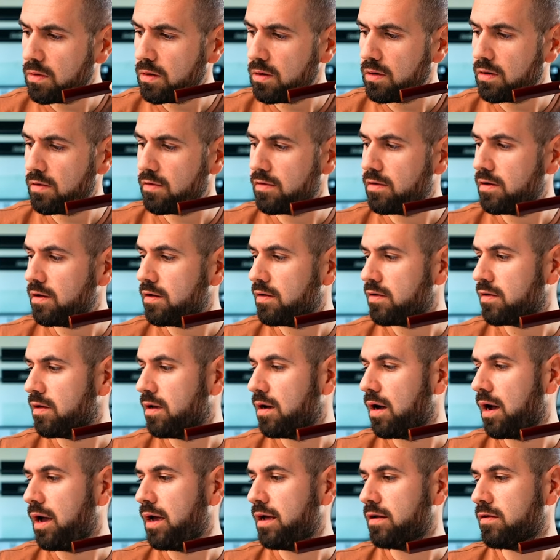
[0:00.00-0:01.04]
is this
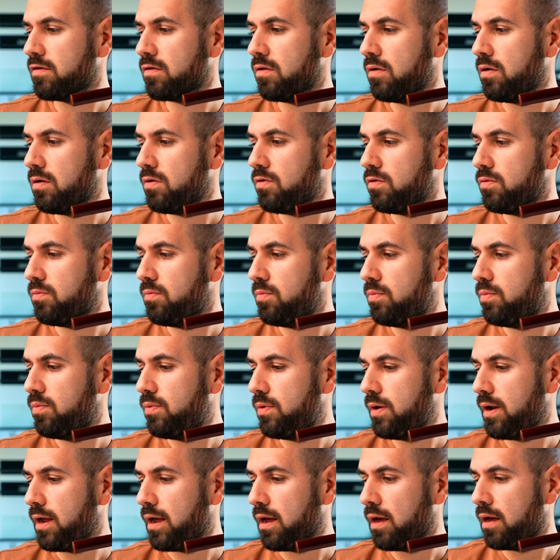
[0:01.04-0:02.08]
guy is going to
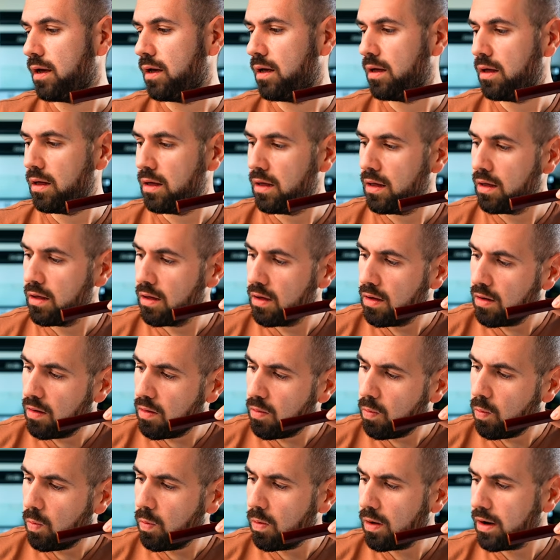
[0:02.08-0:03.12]
bring?
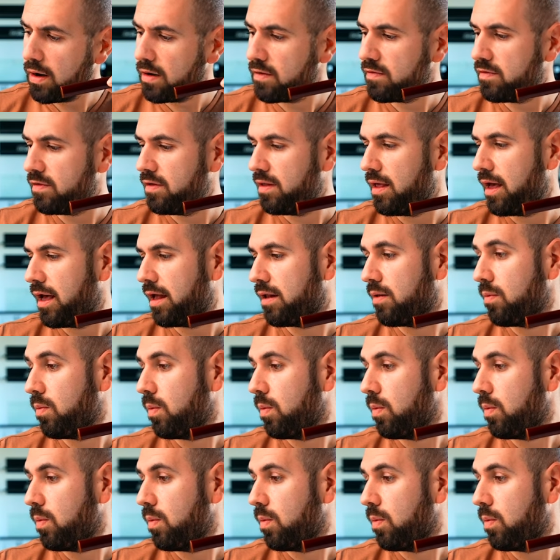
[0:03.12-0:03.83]
What is that?